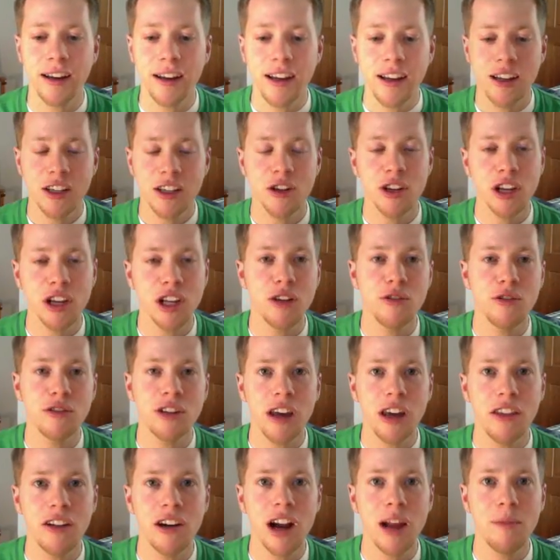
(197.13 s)
so you can use
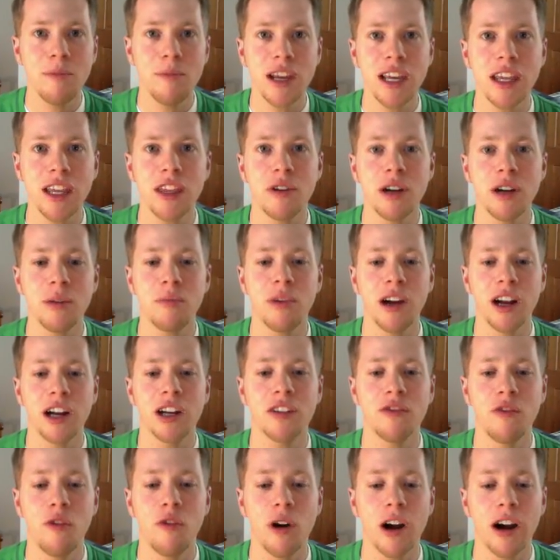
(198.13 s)
other MP3 players
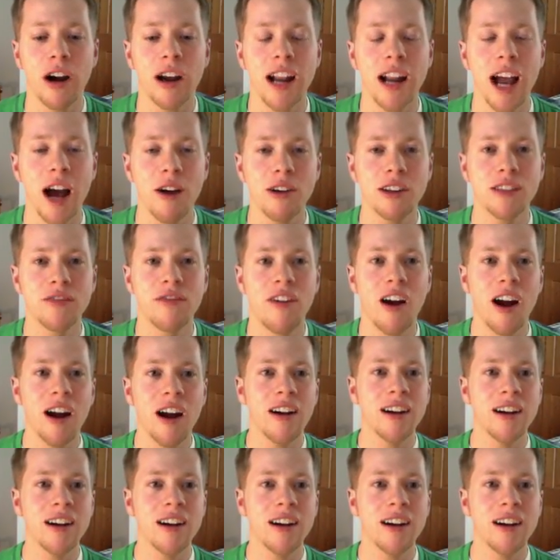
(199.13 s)
for it. Now, as far